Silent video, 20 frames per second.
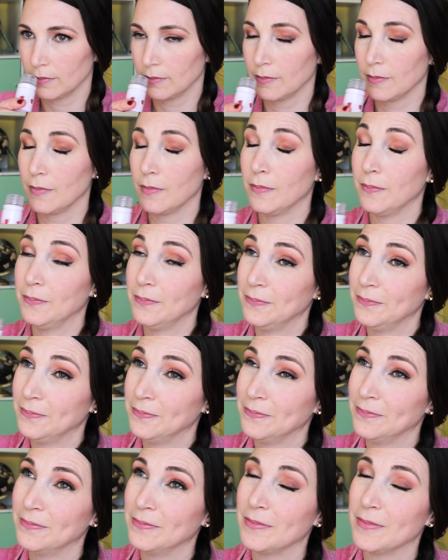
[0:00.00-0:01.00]
these.
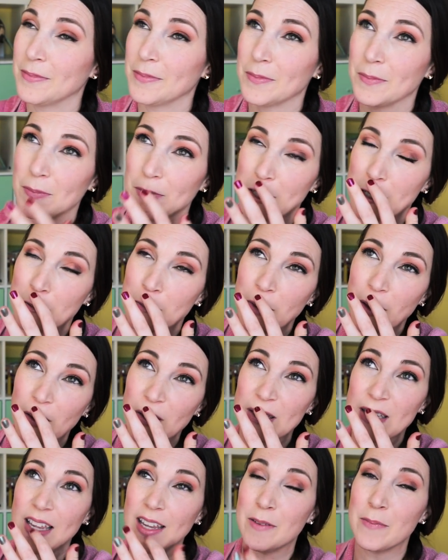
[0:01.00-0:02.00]
Mmm,
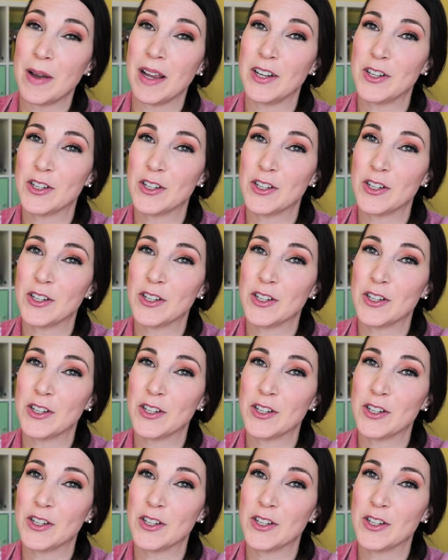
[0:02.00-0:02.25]
smells like my